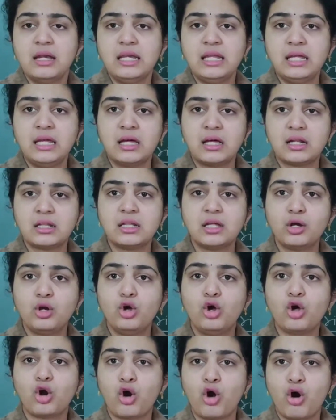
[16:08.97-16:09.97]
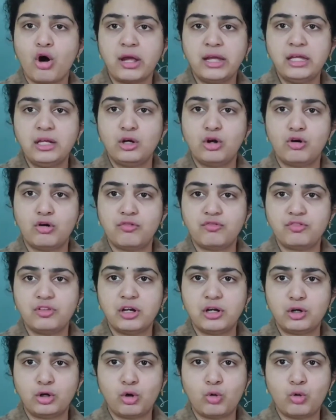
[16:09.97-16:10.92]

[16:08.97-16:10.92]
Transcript: Near the groin of the